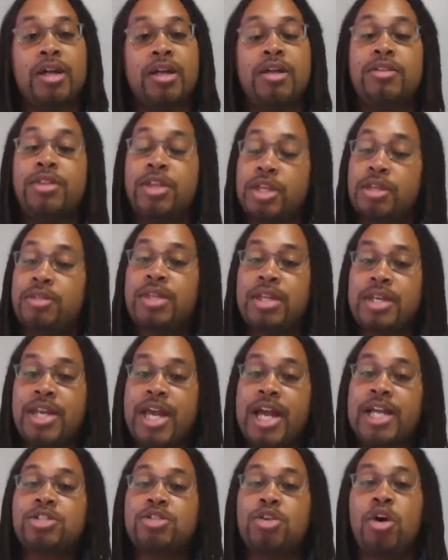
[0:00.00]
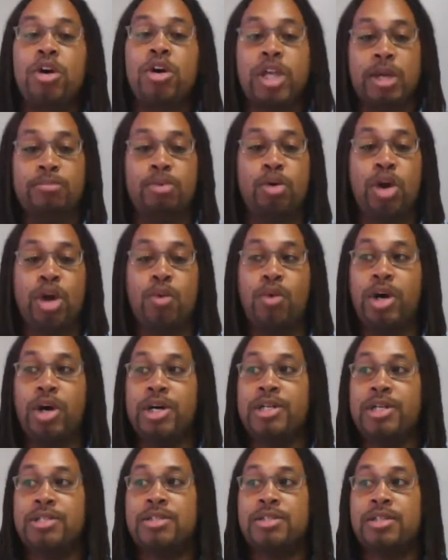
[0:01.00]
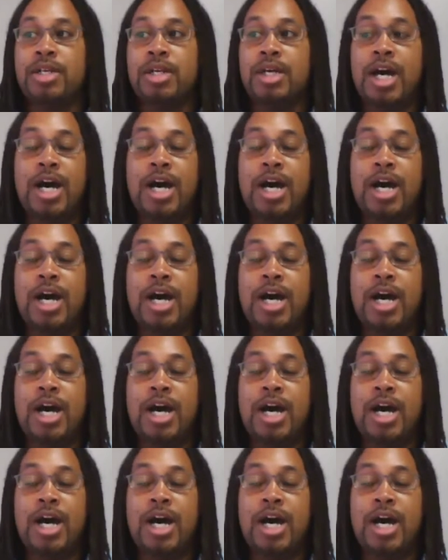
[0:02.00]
The next talking point was